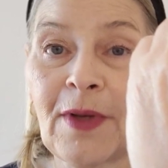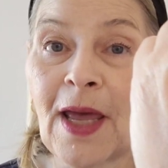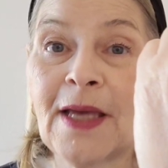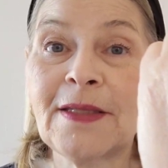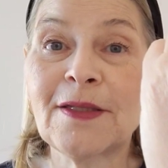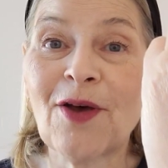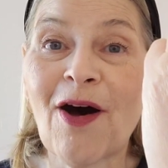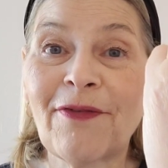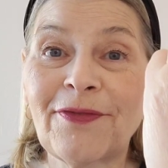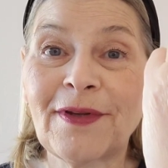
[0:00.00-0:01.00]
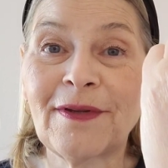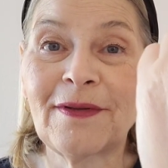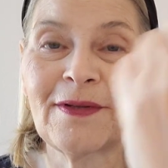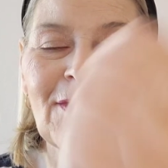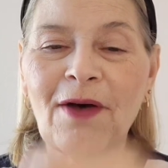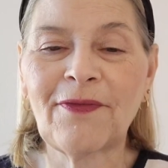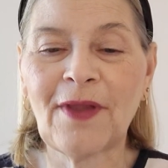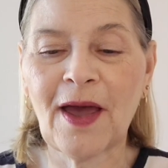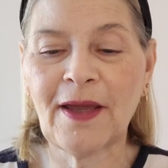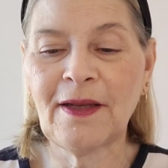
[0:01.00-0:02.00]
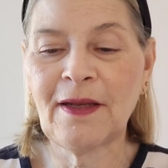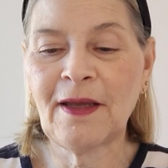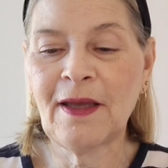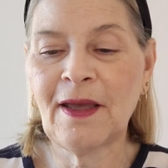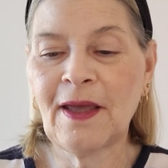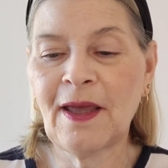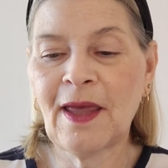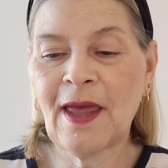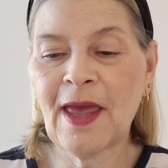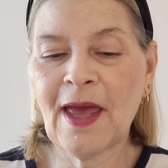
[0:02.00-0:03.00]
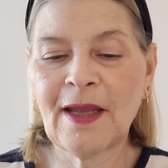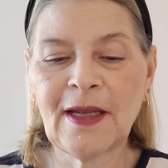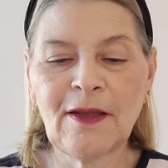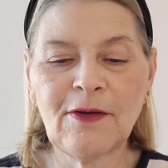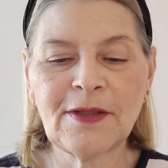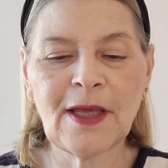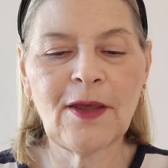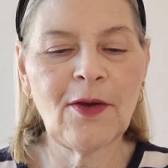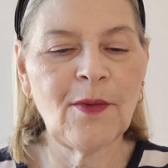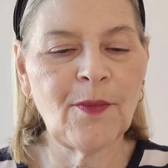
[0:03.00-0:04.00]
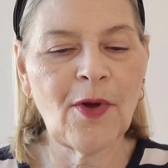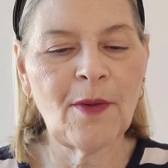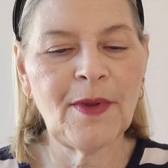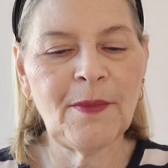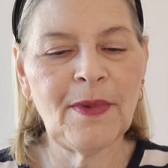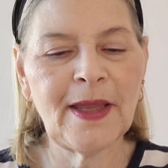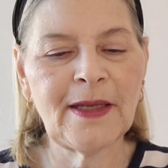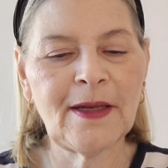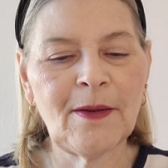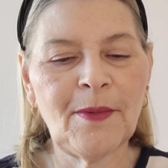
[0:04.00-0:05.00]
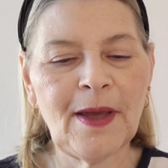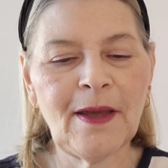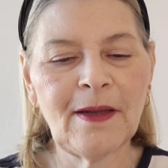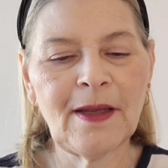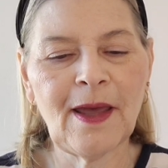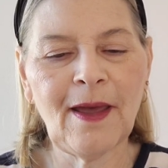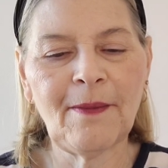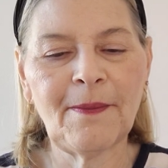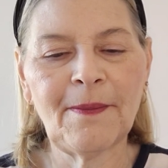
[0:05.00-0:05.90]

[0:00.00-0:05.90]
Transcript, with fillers: Nice soft, soft line. And it looks like you can probably blend it a bit, yeah.